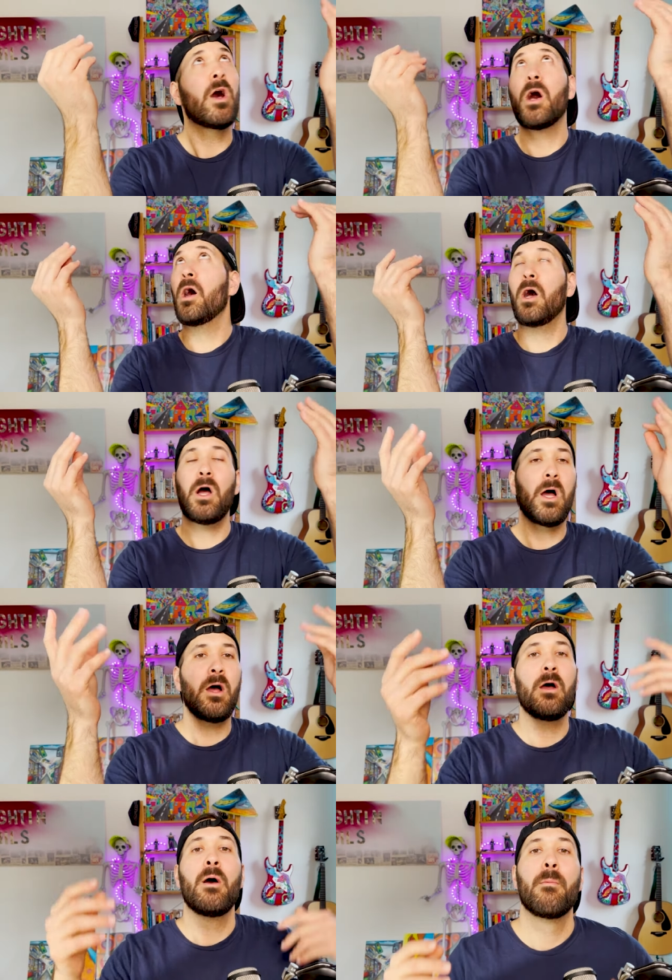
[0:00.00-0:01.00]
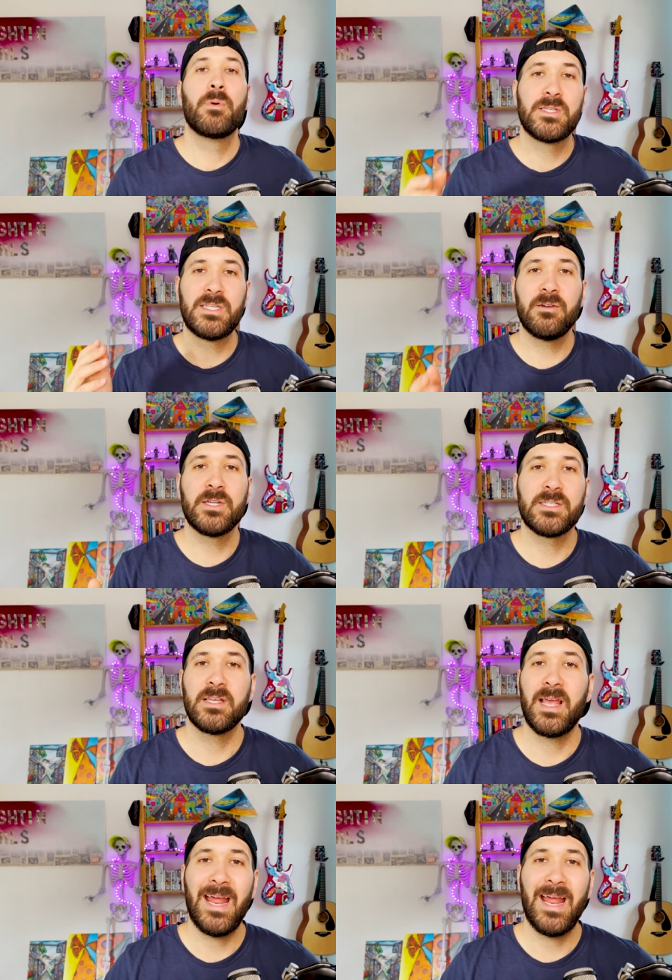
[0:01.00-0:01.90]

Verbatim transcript: Ah, ah, ah, but seriously,